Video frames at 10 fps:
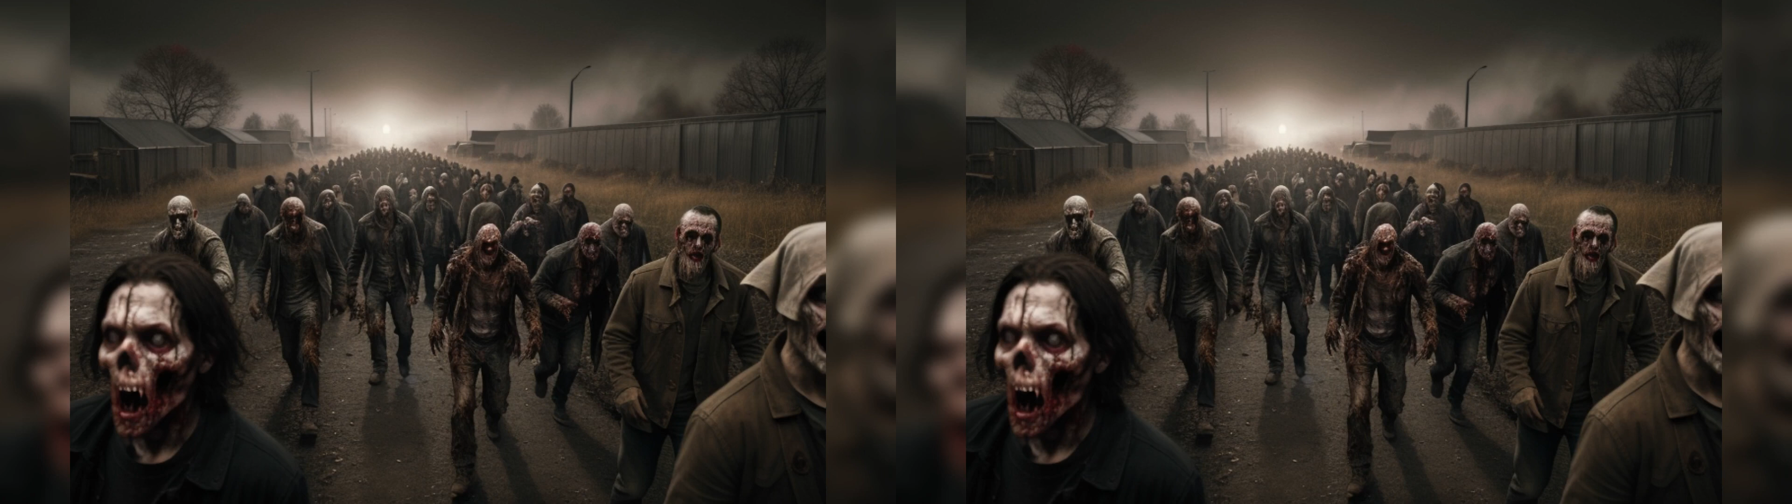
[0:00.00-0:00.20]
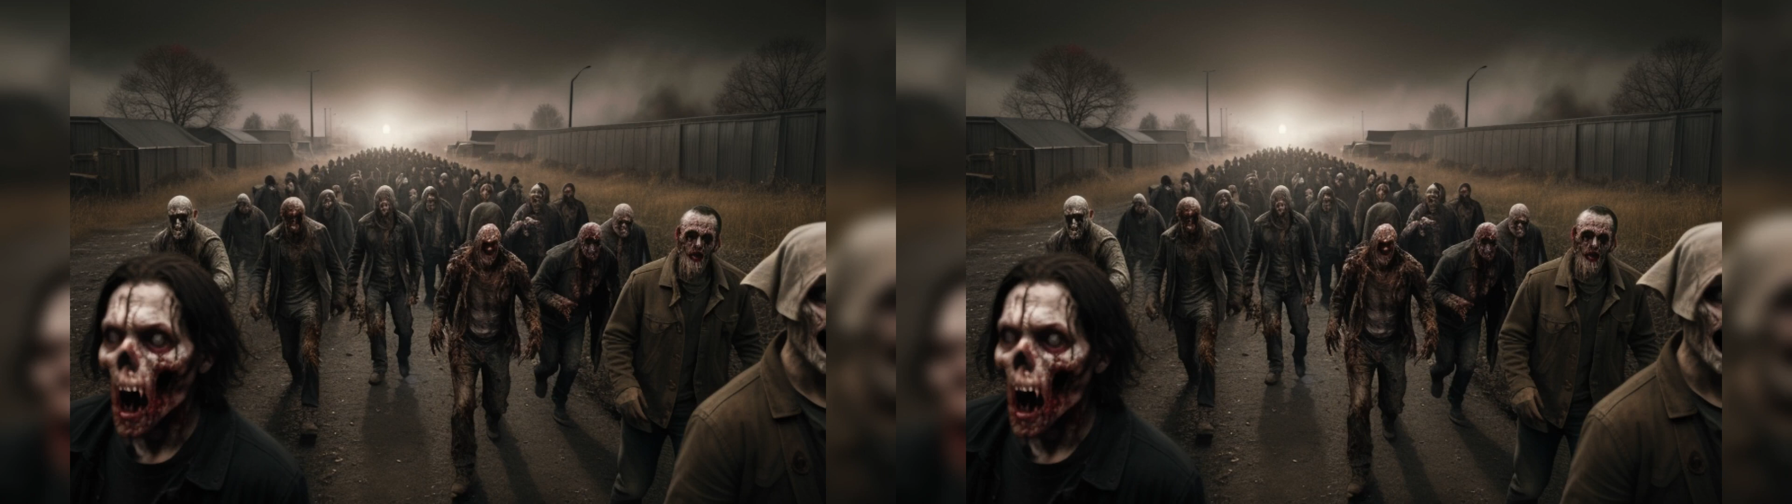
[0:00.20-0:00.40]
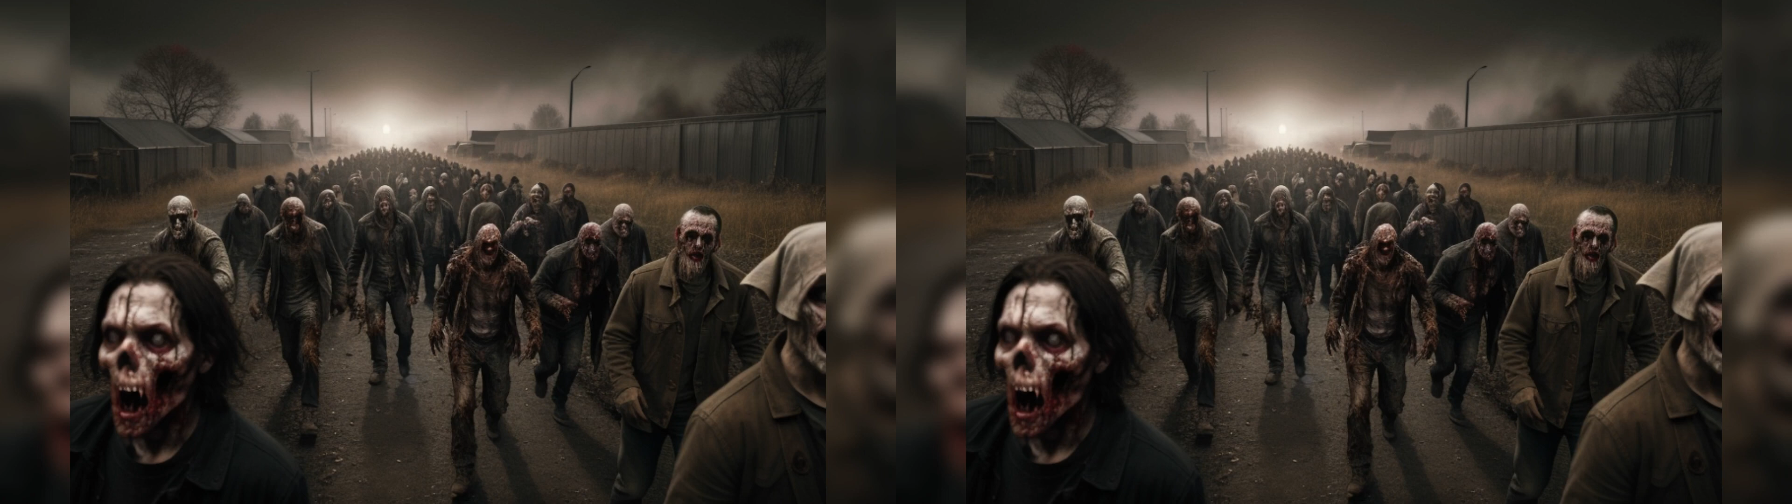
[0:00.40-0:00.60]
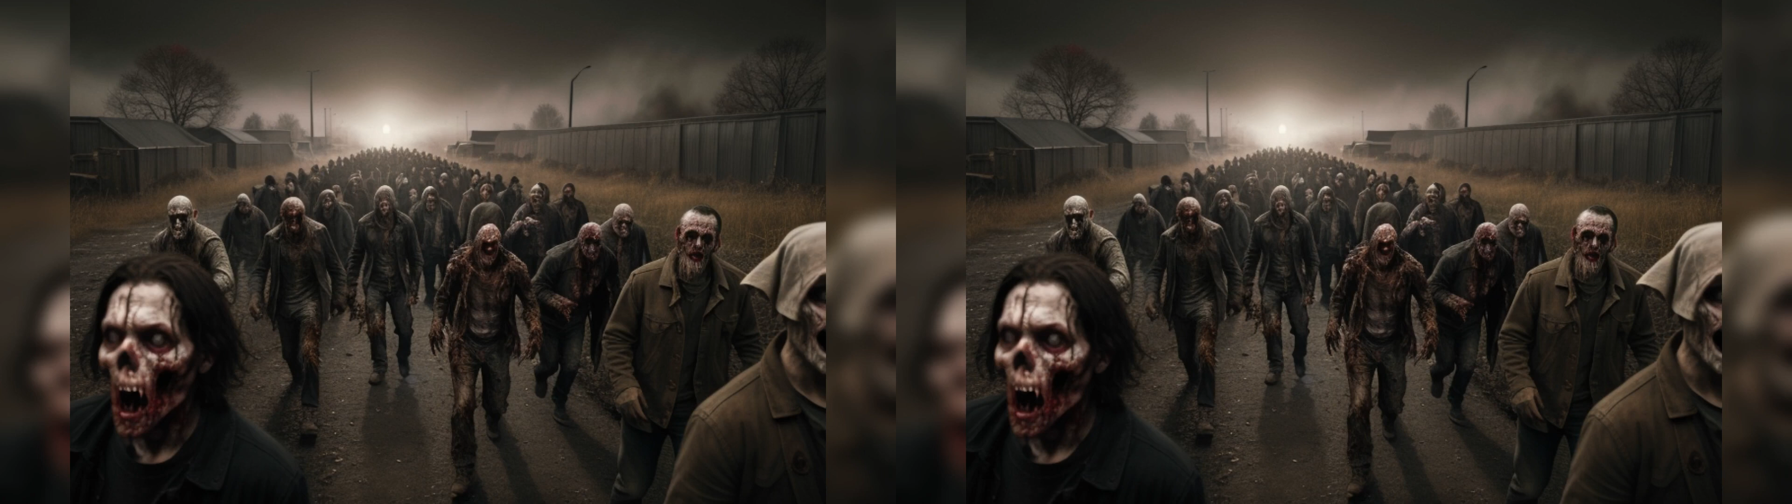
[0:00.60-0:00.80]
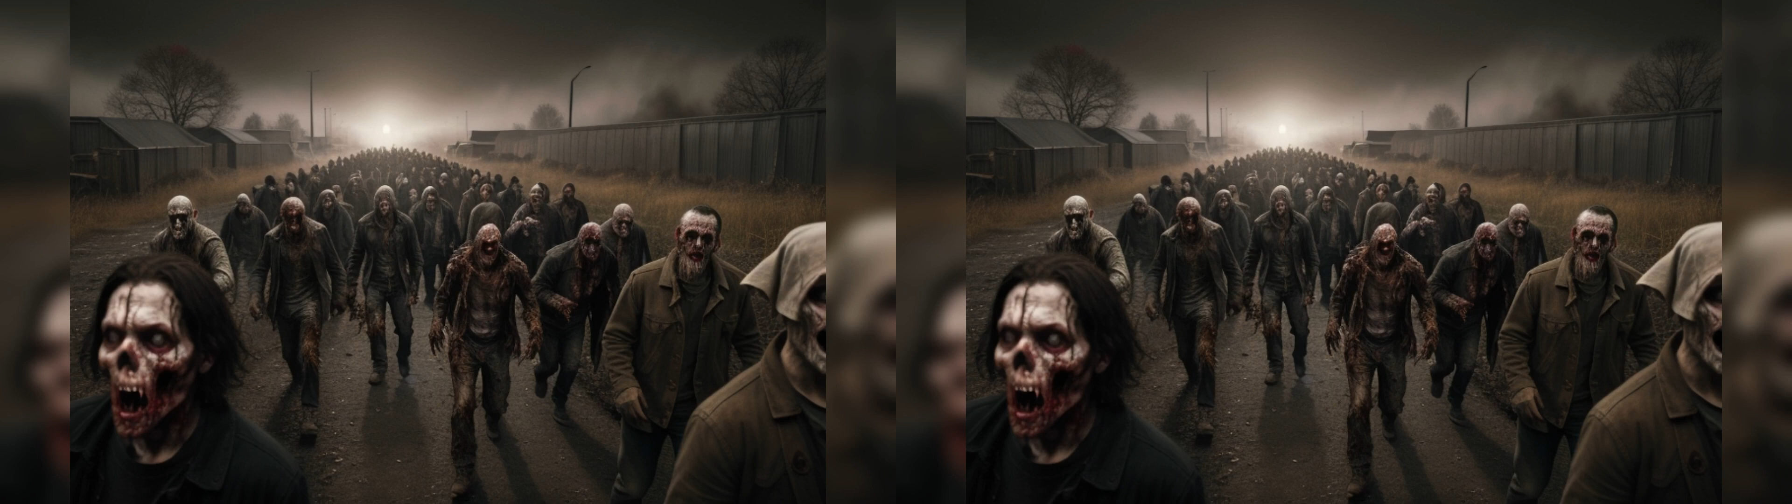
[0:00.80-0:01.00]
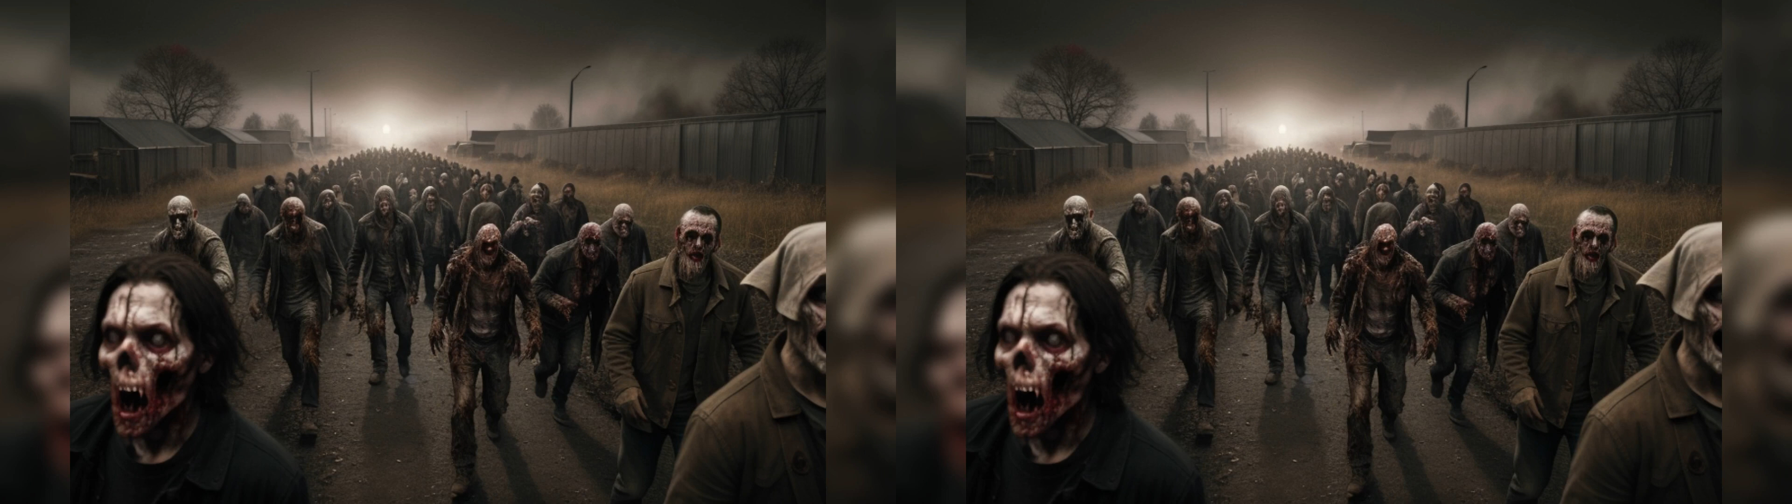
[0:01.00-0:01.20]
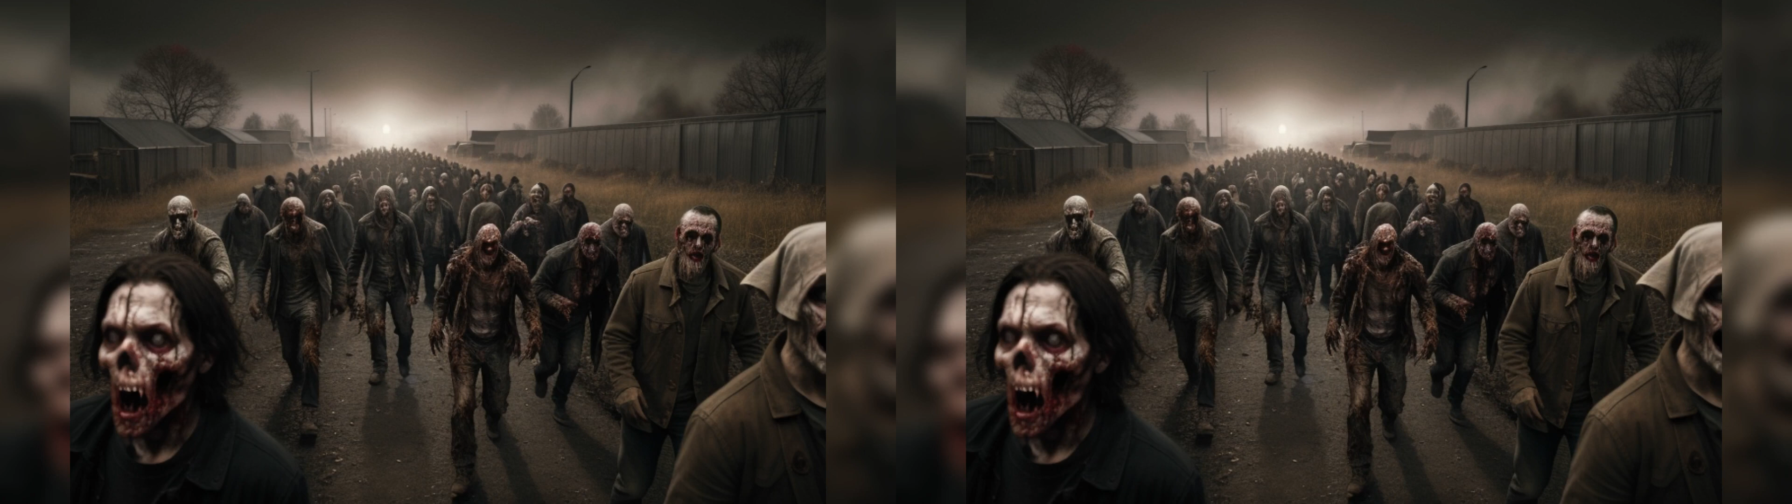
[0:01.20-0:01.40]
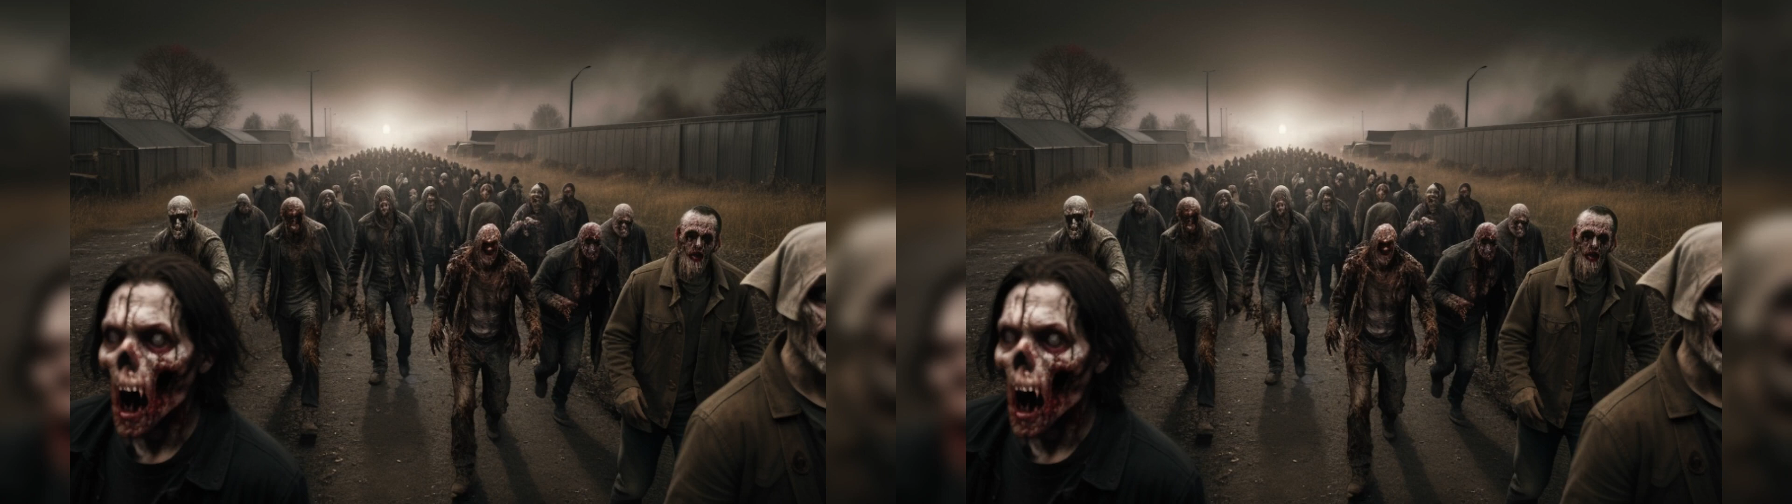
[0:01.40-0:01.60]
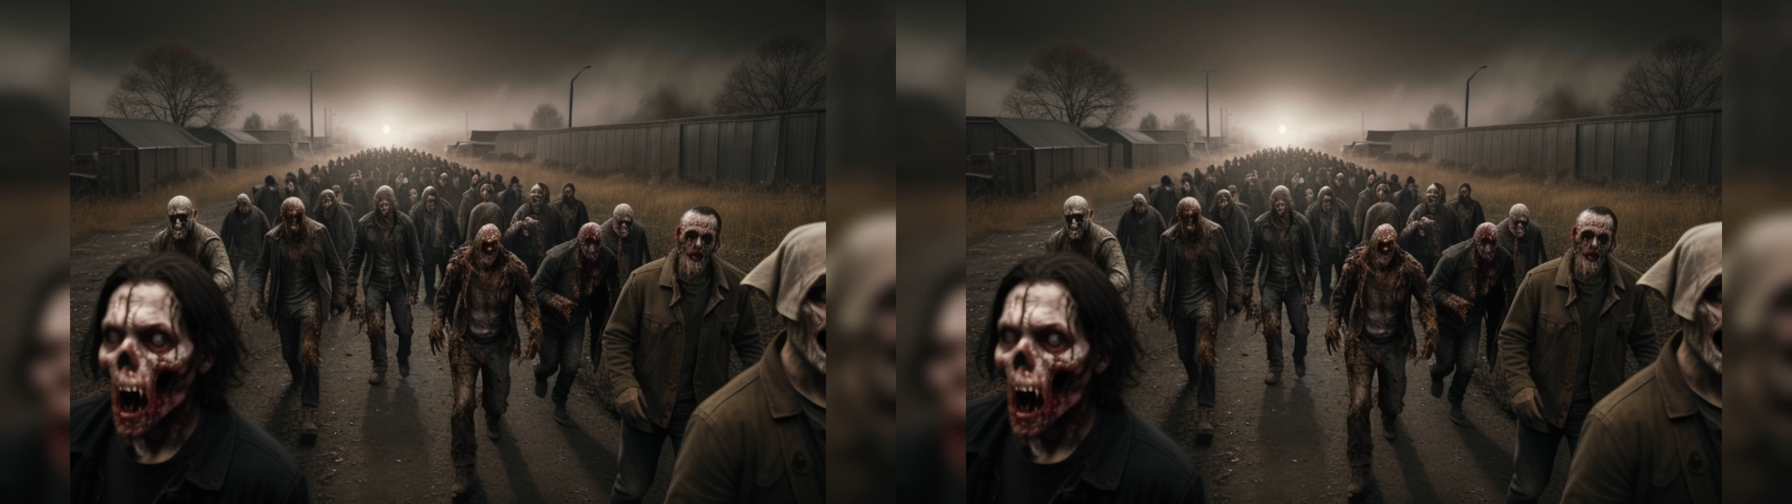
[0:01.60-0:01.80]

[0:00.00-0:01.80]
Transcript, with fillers: orchestrated experiment,